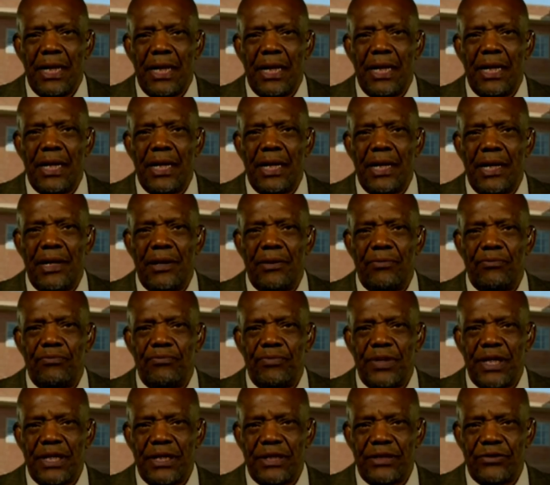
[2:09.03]
Uh,
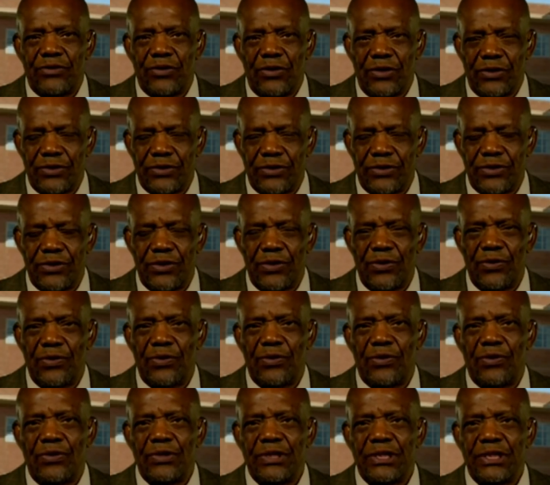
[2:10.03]
there's
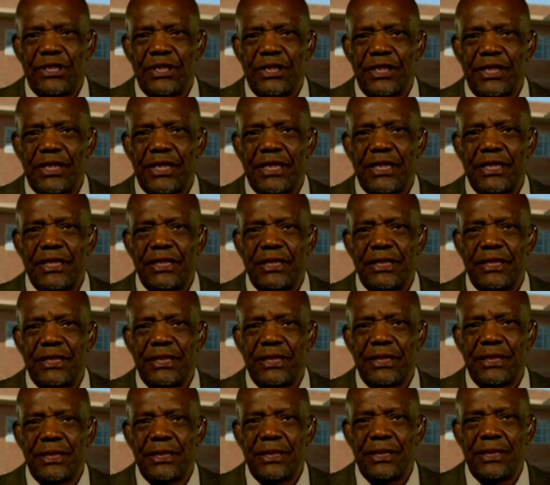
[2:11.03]
also
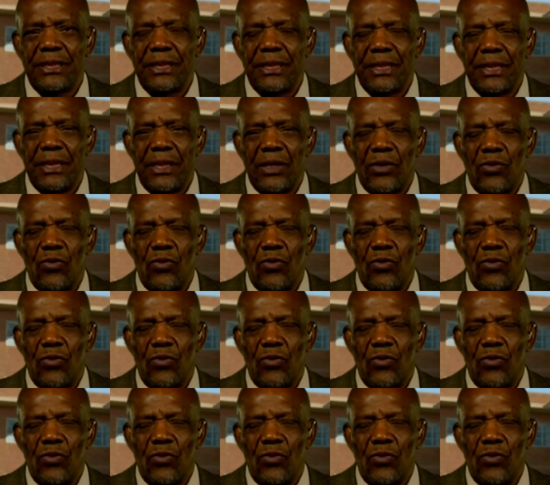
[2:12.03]
consideration